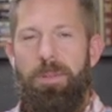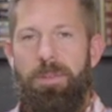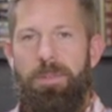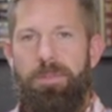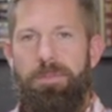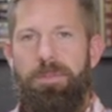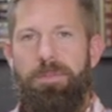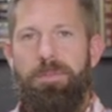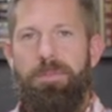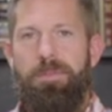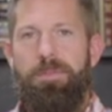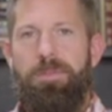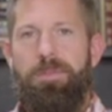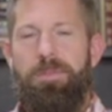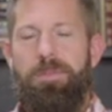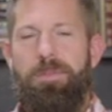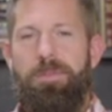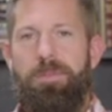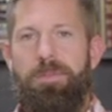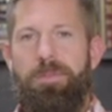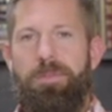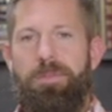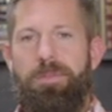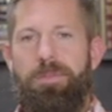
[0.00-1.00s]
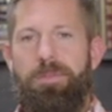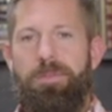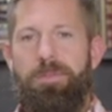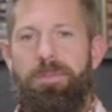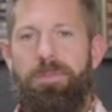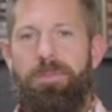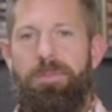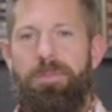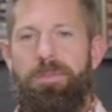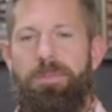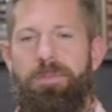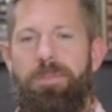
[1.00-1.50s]

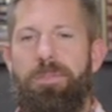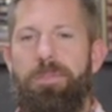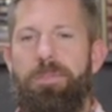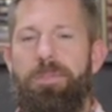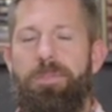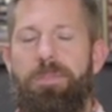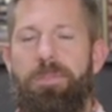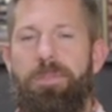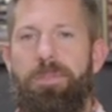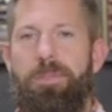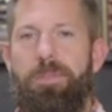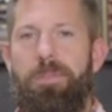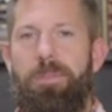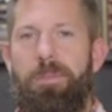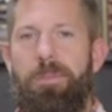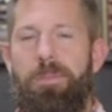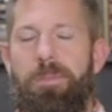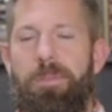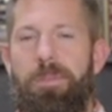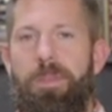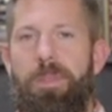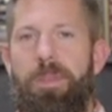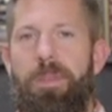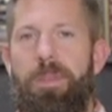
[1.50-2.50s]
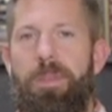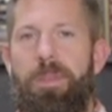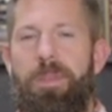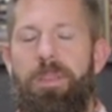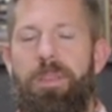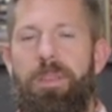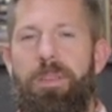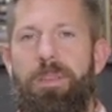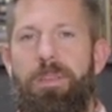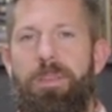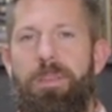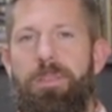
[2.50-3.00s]

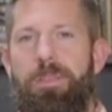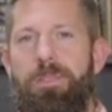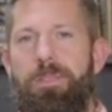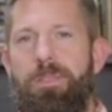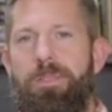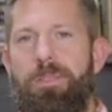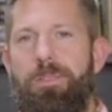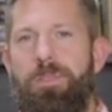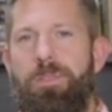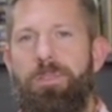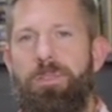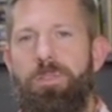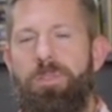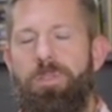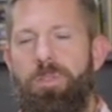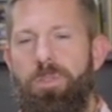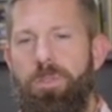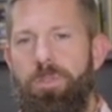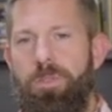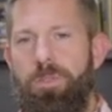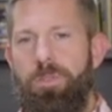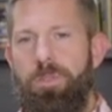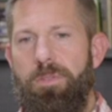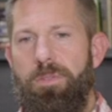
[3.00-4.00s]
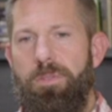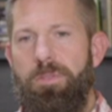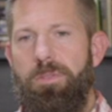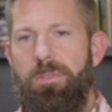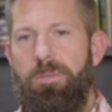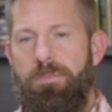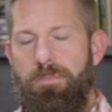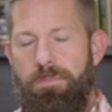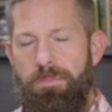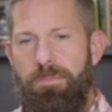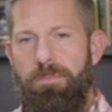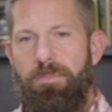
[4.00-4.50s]

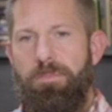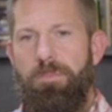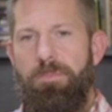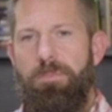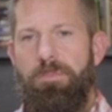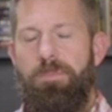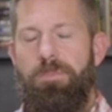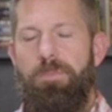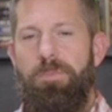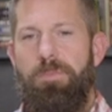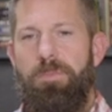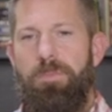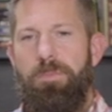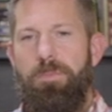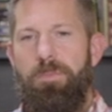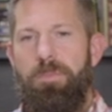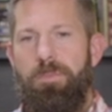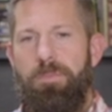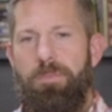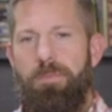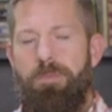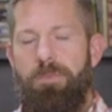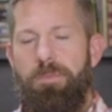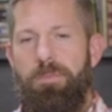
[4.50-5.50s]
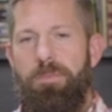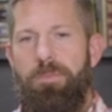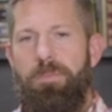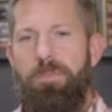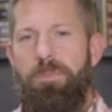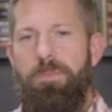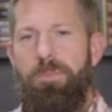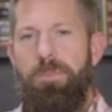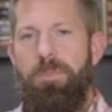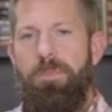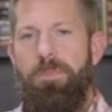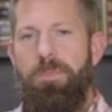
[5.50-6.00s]

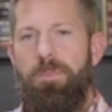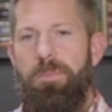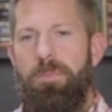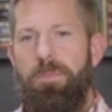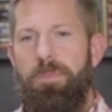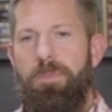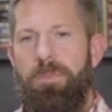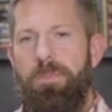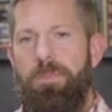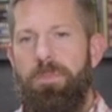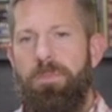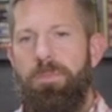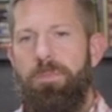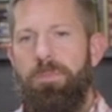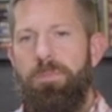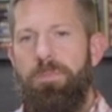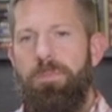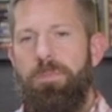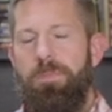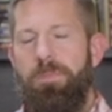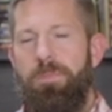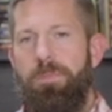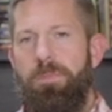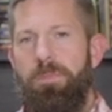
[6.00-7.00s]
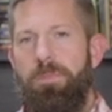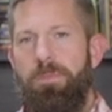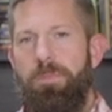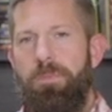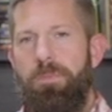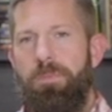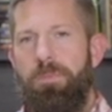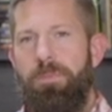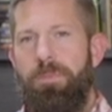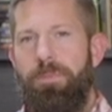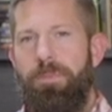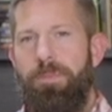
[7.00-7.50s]

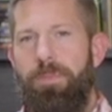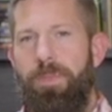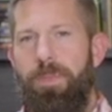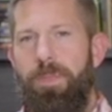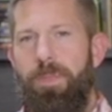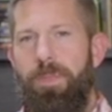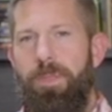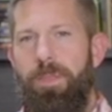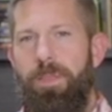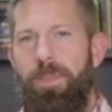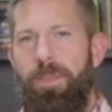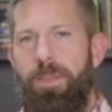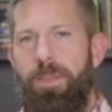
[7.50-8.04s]
No words are spoken by the person on screen.